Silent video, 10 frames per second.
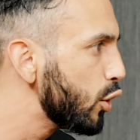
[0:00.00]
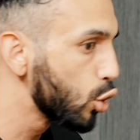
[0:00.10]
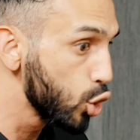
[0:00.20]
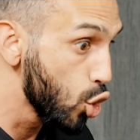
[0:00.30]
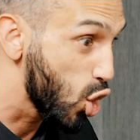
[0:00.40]
in
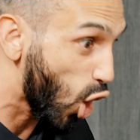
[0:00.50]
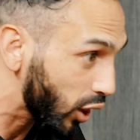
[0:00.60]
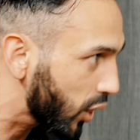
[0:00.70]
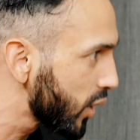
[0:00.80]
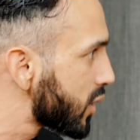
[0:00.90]
you, you
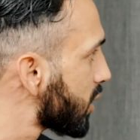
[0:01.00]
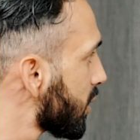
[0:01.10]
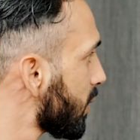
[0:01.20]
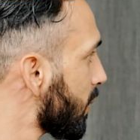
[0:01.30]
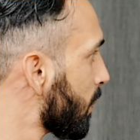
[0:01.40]
got this.
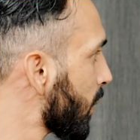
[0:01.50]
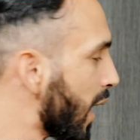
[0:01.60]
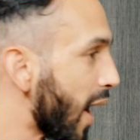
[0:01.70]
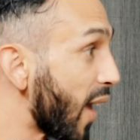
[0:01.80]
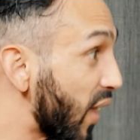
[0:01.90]

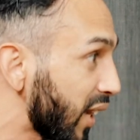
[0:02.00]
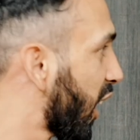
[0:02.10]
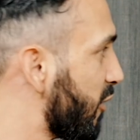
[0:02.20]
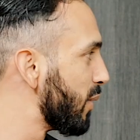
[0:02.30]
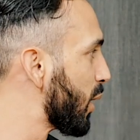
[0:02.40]
At that
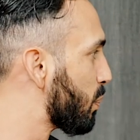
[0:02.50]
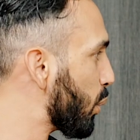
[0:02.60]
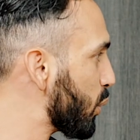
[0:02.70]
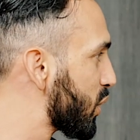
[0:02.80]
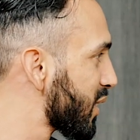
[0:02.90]
point.
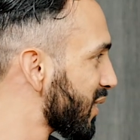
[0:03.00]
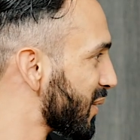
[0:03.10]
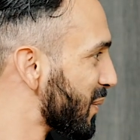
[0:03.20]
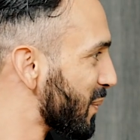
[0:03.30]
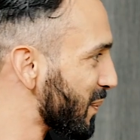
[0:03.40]
So, so,
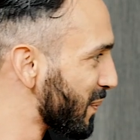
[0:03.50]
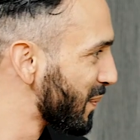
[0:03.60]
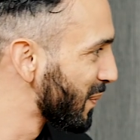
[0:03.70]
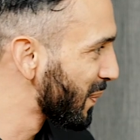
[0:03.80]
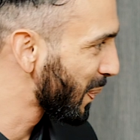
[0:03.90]
so it
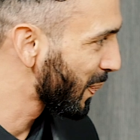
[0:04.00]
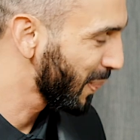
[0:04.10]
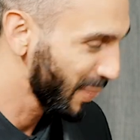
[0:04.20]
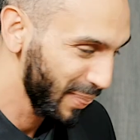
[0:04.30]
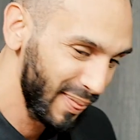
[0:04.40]
means
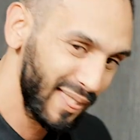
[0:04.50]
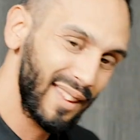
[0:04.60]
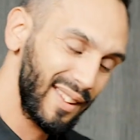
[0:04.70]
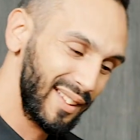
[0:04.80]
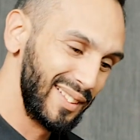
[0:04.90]
you,
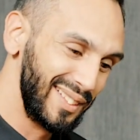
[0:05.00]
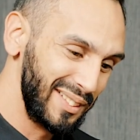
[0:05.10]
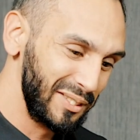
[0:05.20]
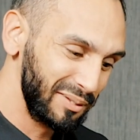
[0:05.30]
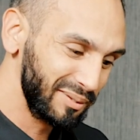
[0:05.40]
yeah, you got the
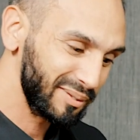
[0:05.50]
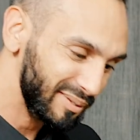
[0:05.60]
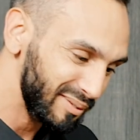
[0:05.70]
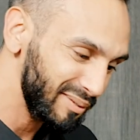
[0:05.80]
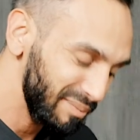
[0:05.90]
full
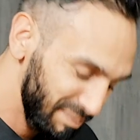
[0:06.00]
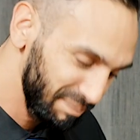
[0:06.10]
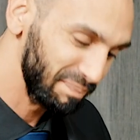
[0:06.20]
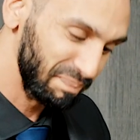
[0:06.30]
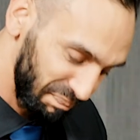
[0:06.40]
support.
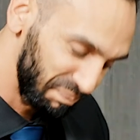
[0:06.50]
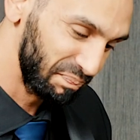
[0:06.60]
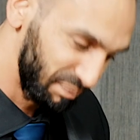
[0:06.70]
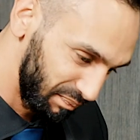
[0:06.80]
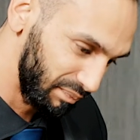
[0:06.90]

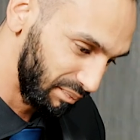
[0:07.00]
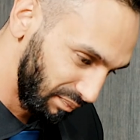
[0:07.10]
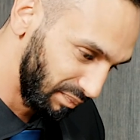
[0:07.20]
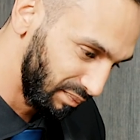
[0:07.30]
Um,